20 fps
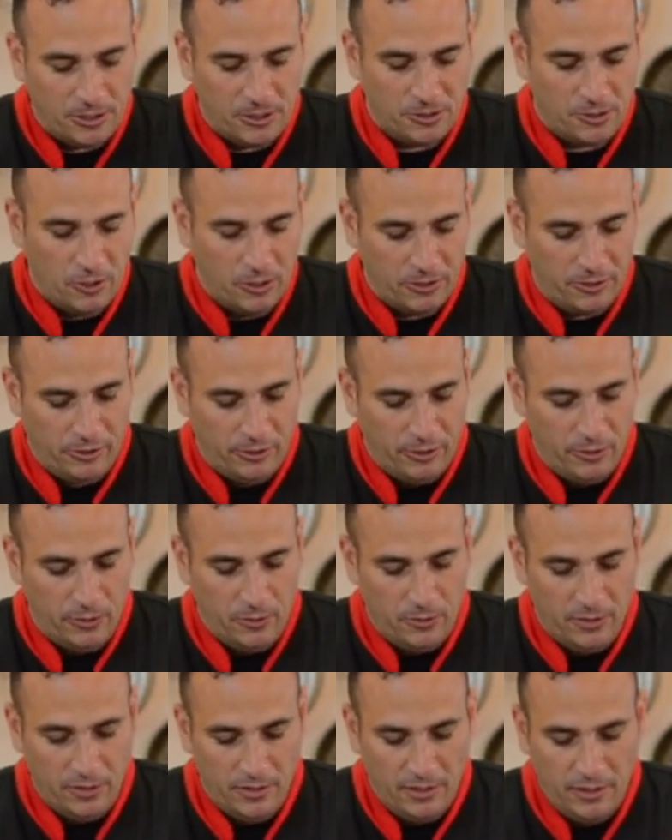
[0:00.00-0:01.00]
is cooked
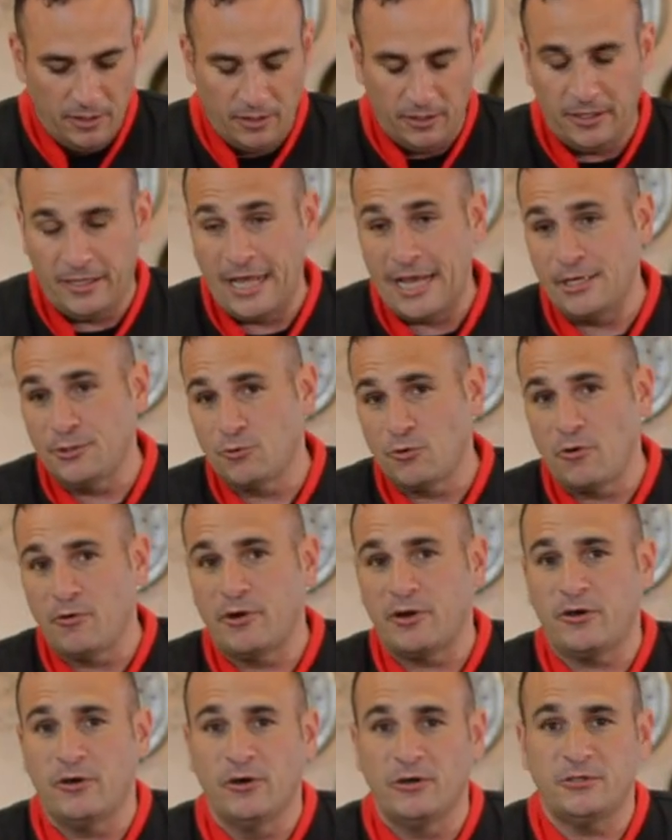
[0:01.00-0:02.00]
through. The eggs were
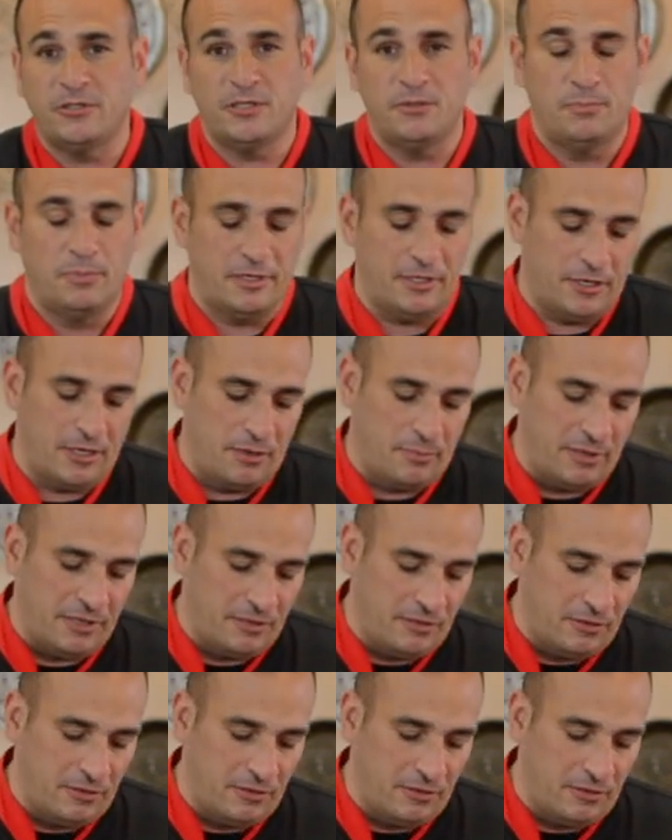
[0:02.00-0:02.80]
already cooked, but they're gonna be